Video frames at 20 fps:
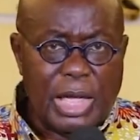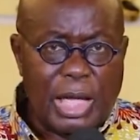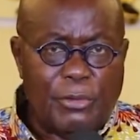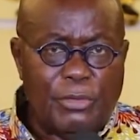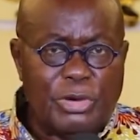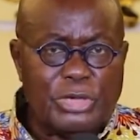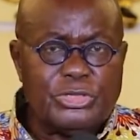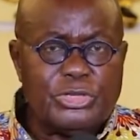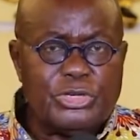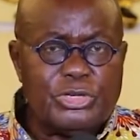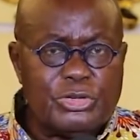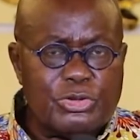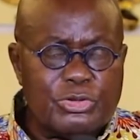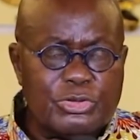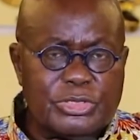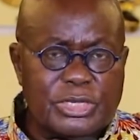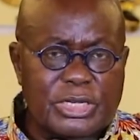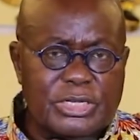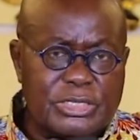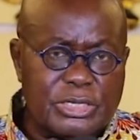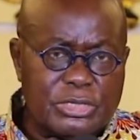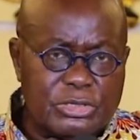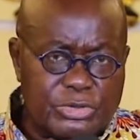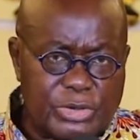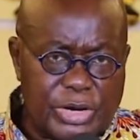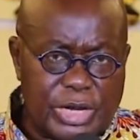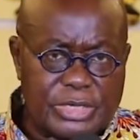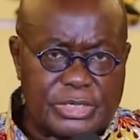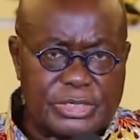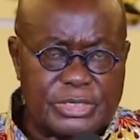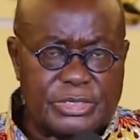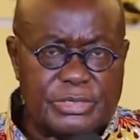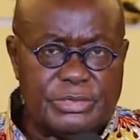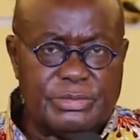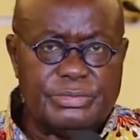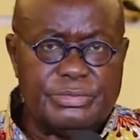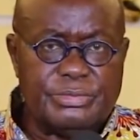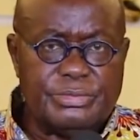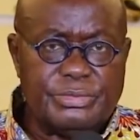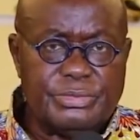I want to use this address
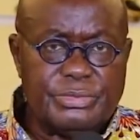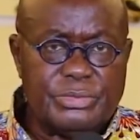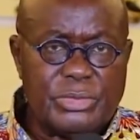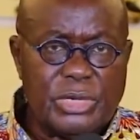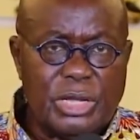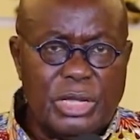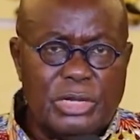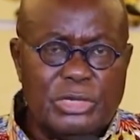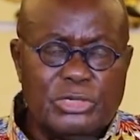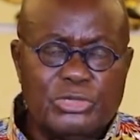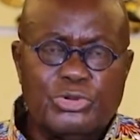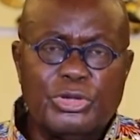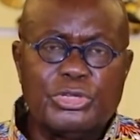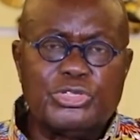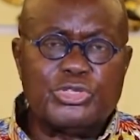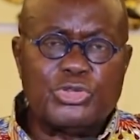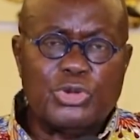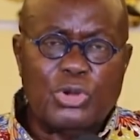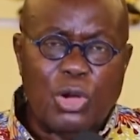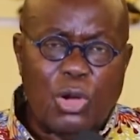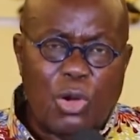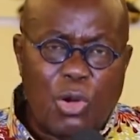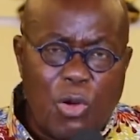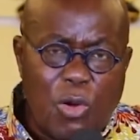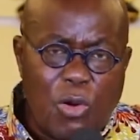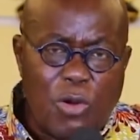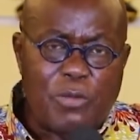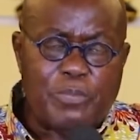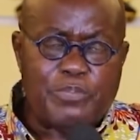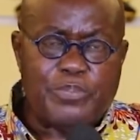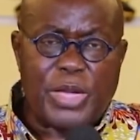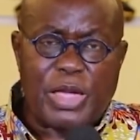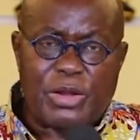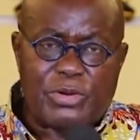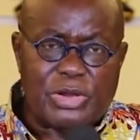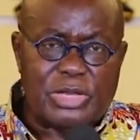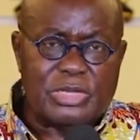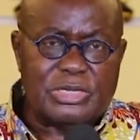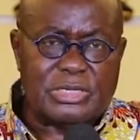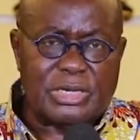to assure all
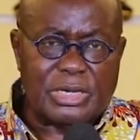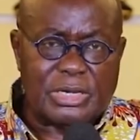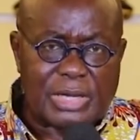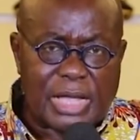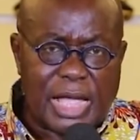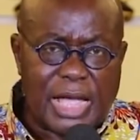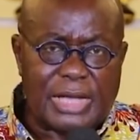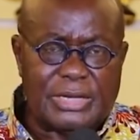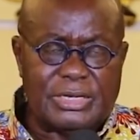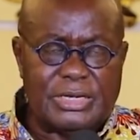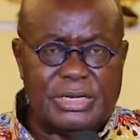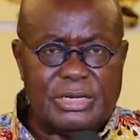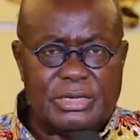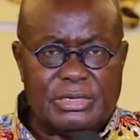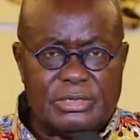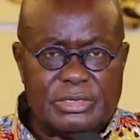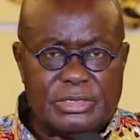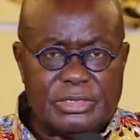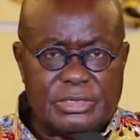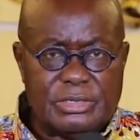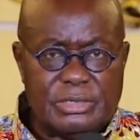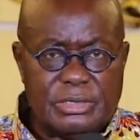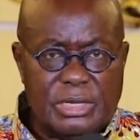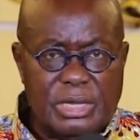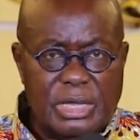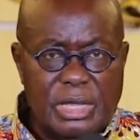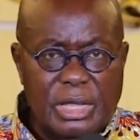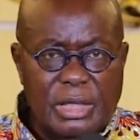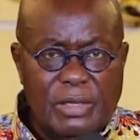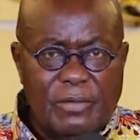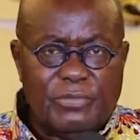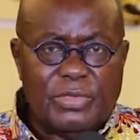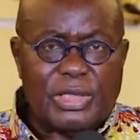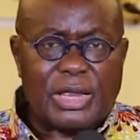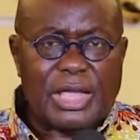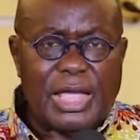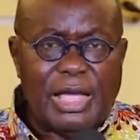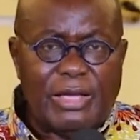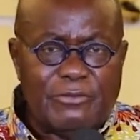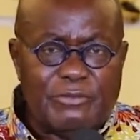parents and guardians the
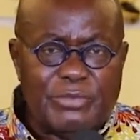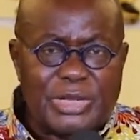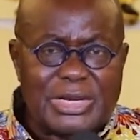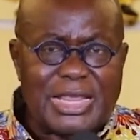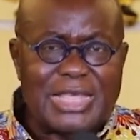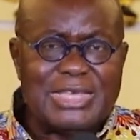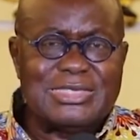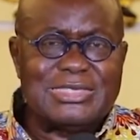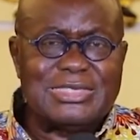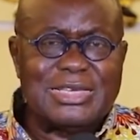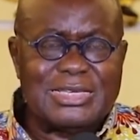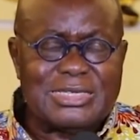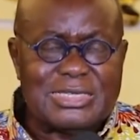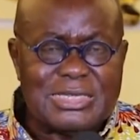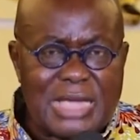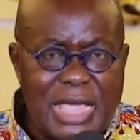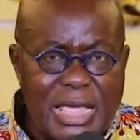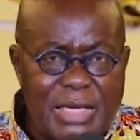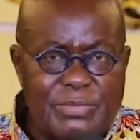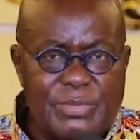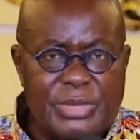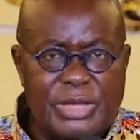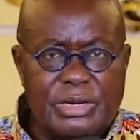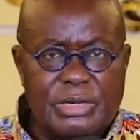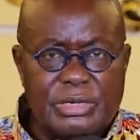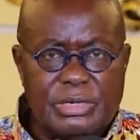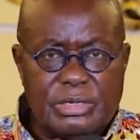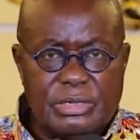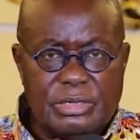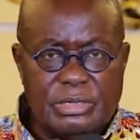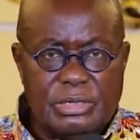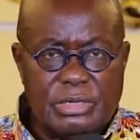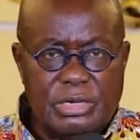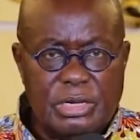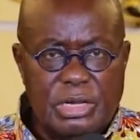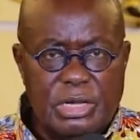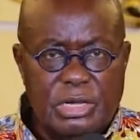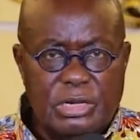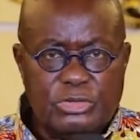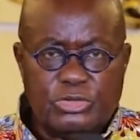government is determined
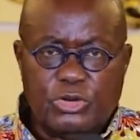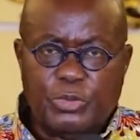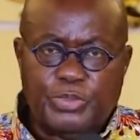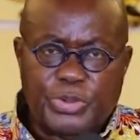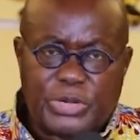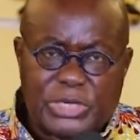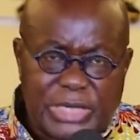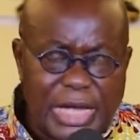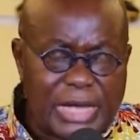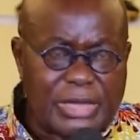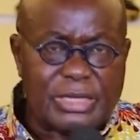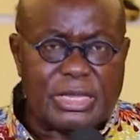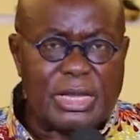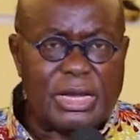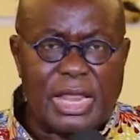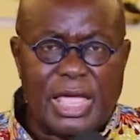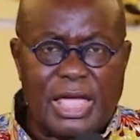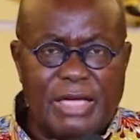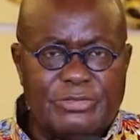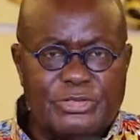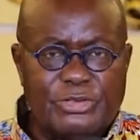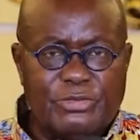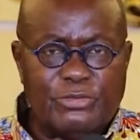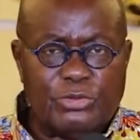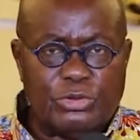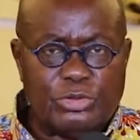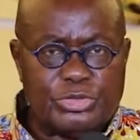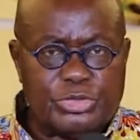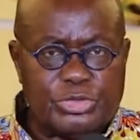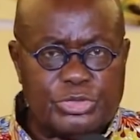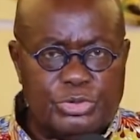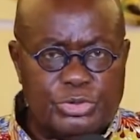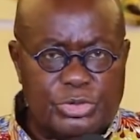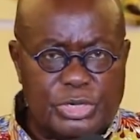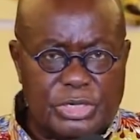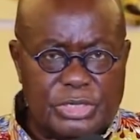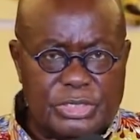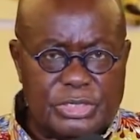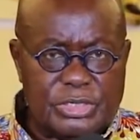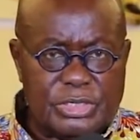to protect the lives of all
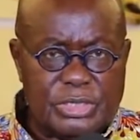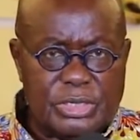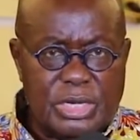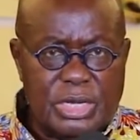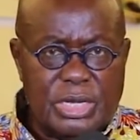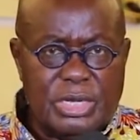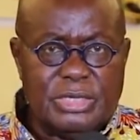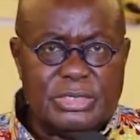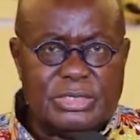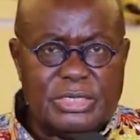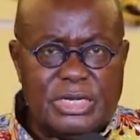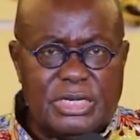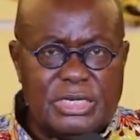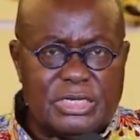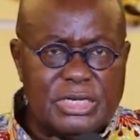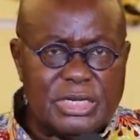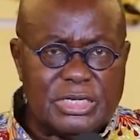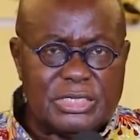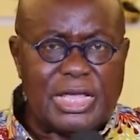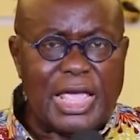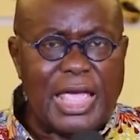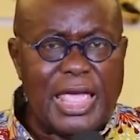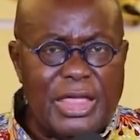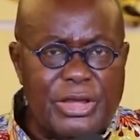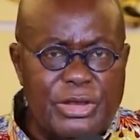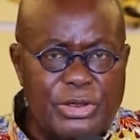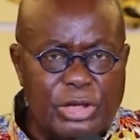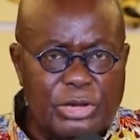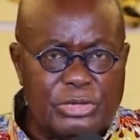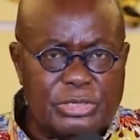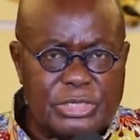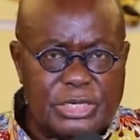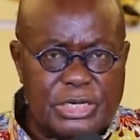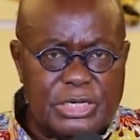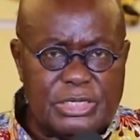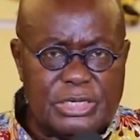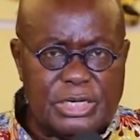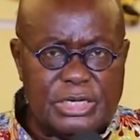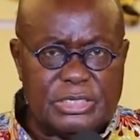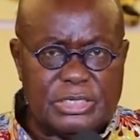students, teachers, and
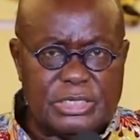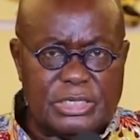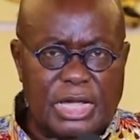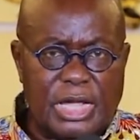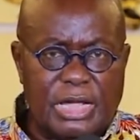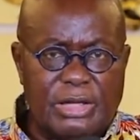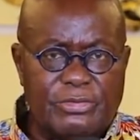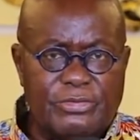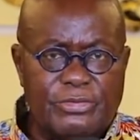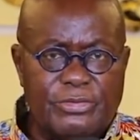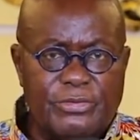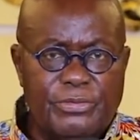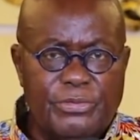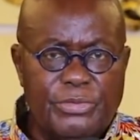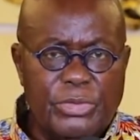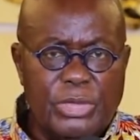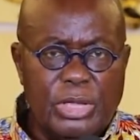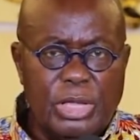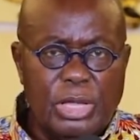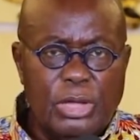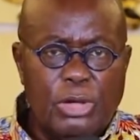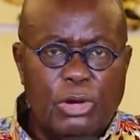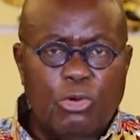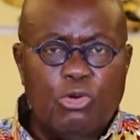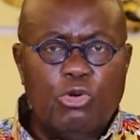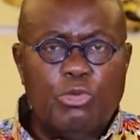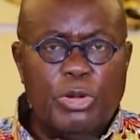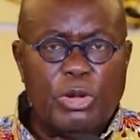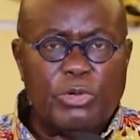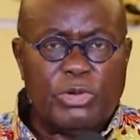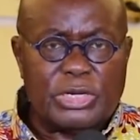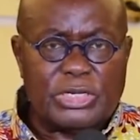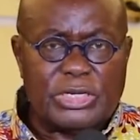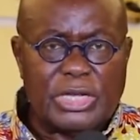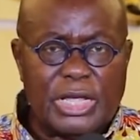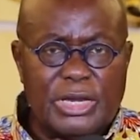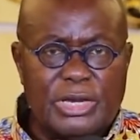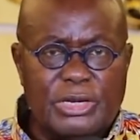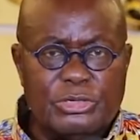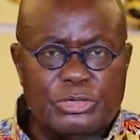non-teaching staff who will be
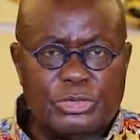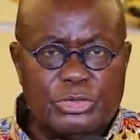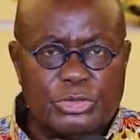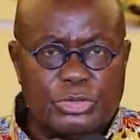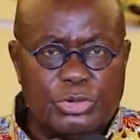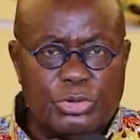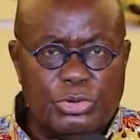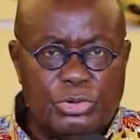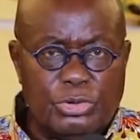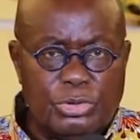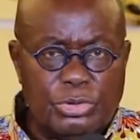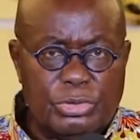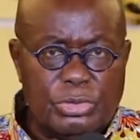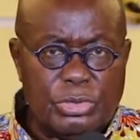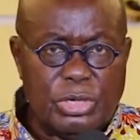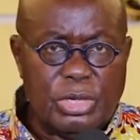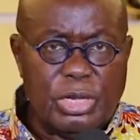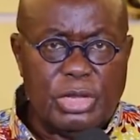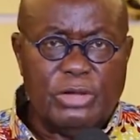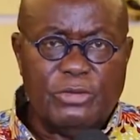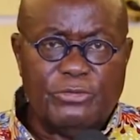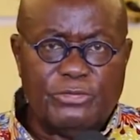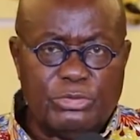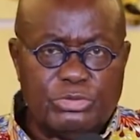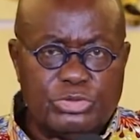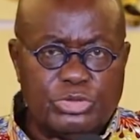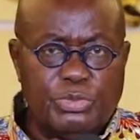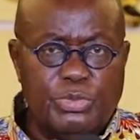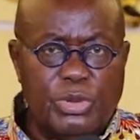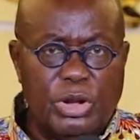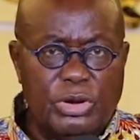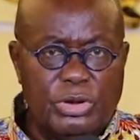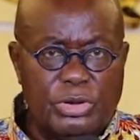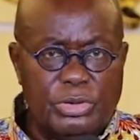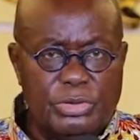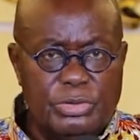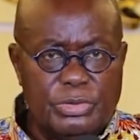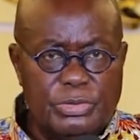returning to school from tomorrow.